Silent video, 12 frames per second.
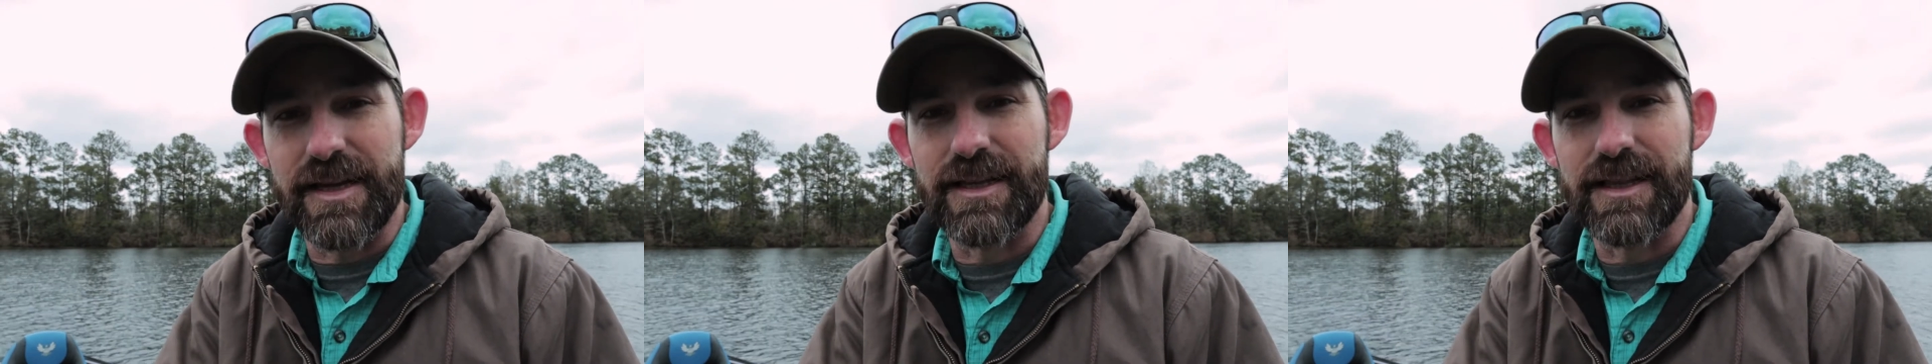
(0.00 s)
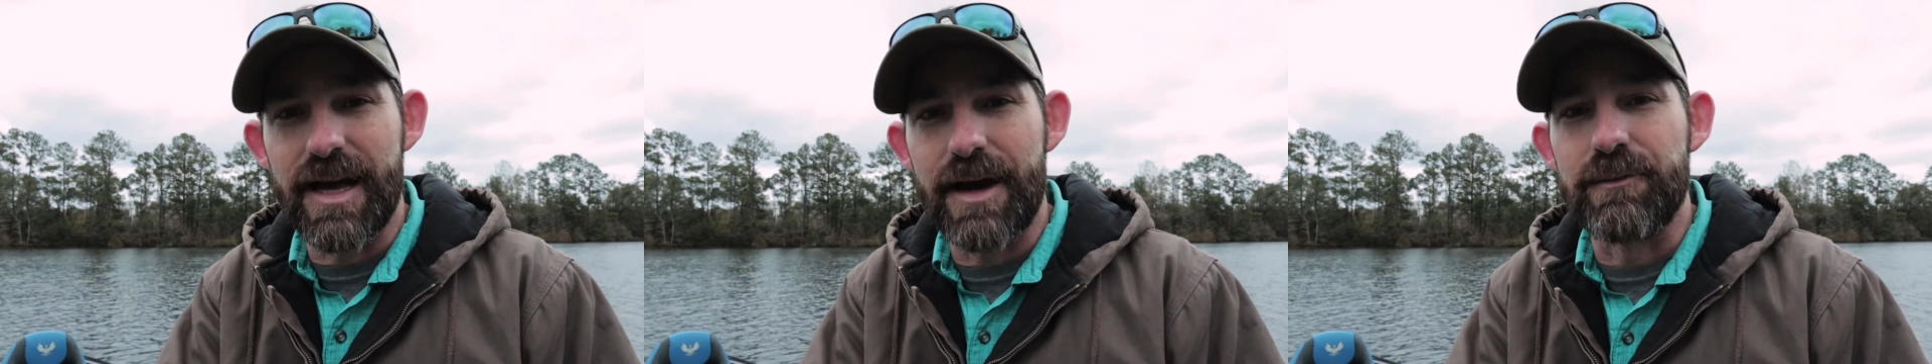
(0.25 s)

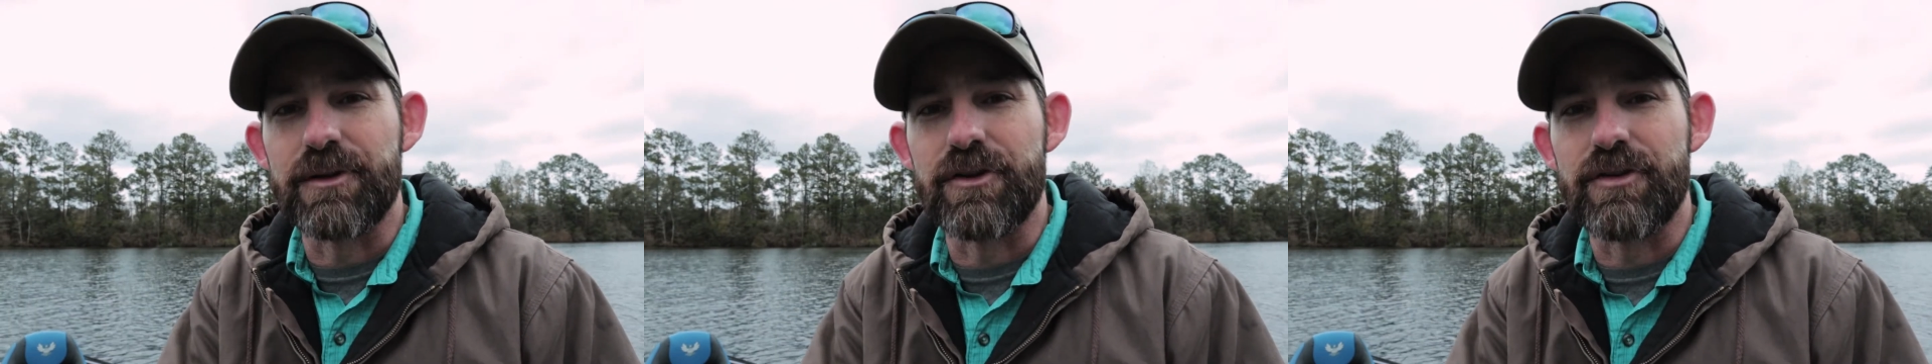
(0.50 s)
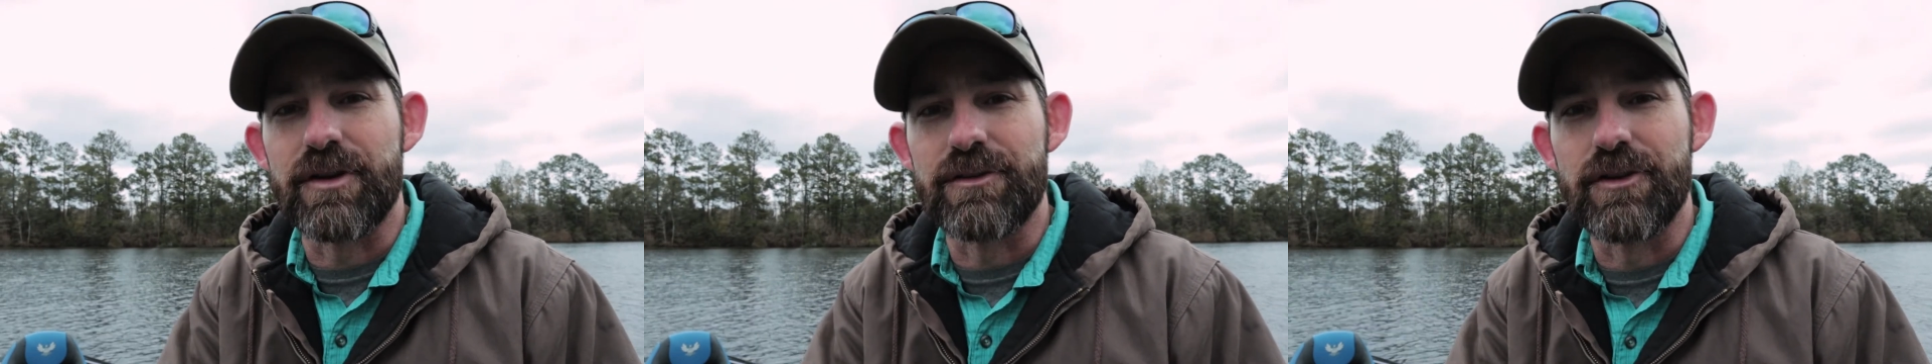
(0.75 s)
in line with the
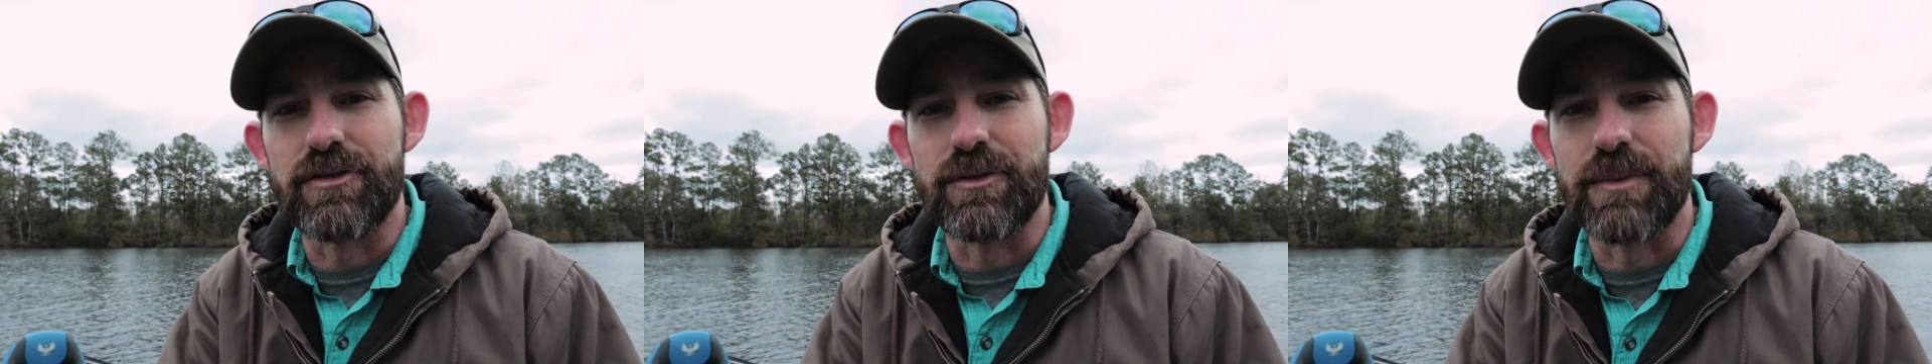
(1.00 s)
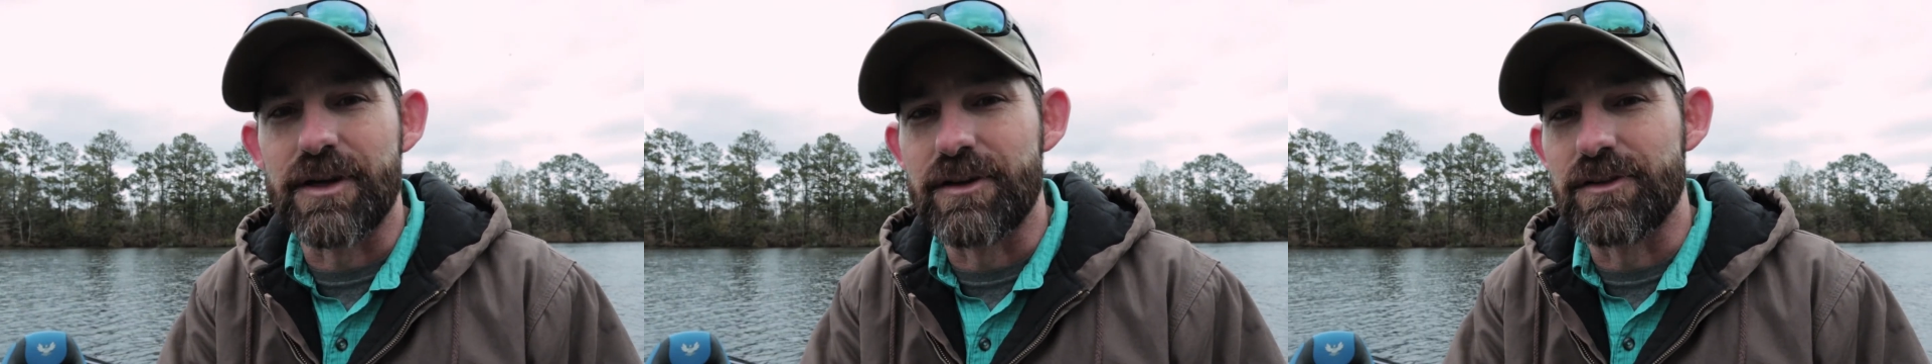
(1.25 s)

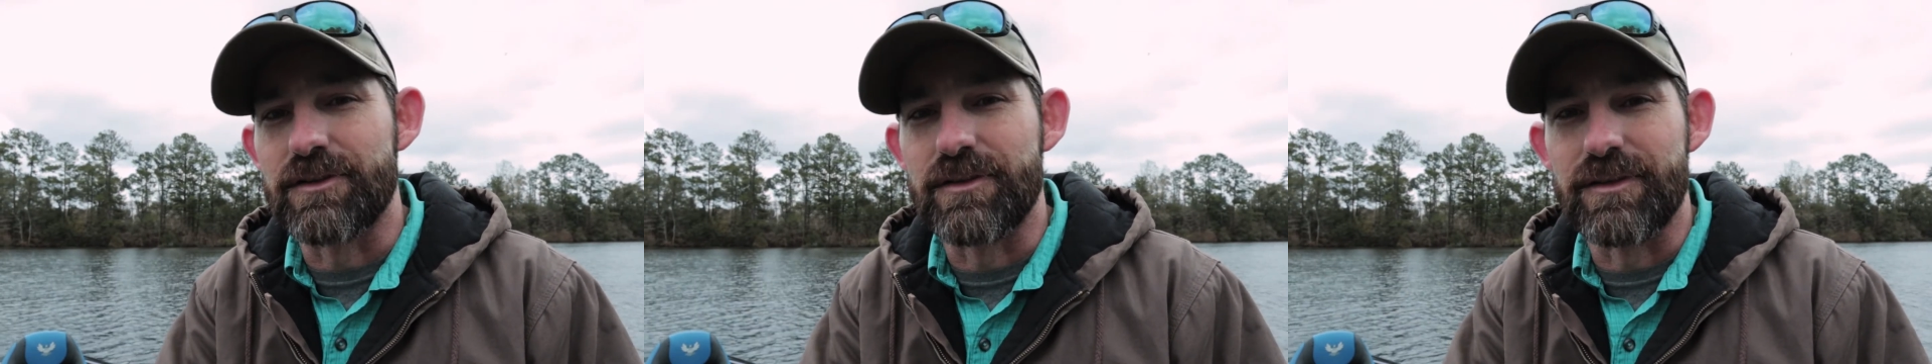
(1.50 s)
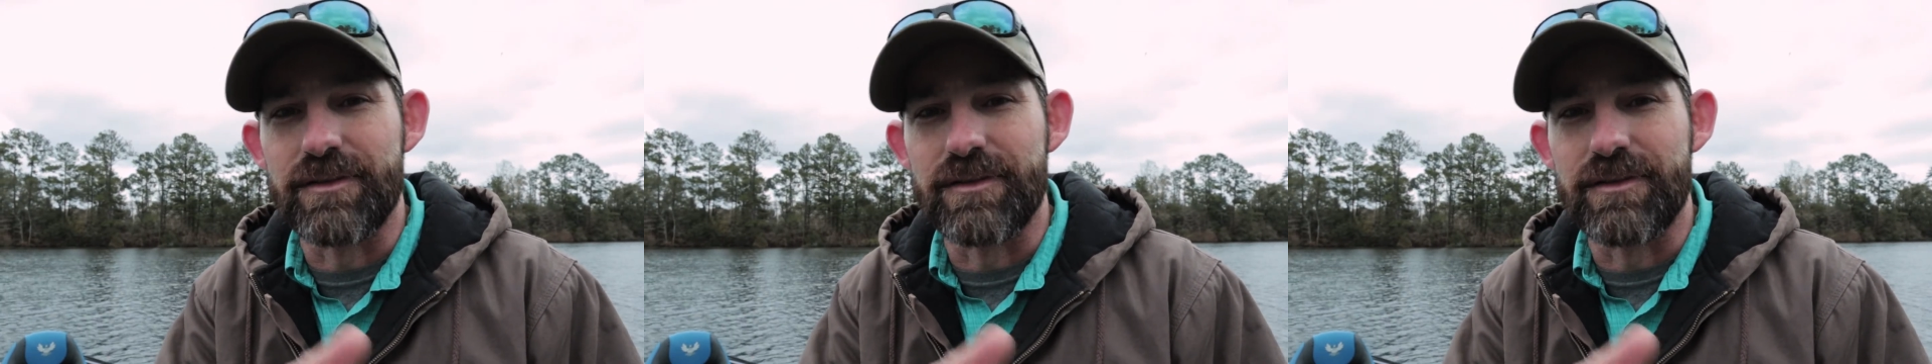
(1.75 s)
transducer, because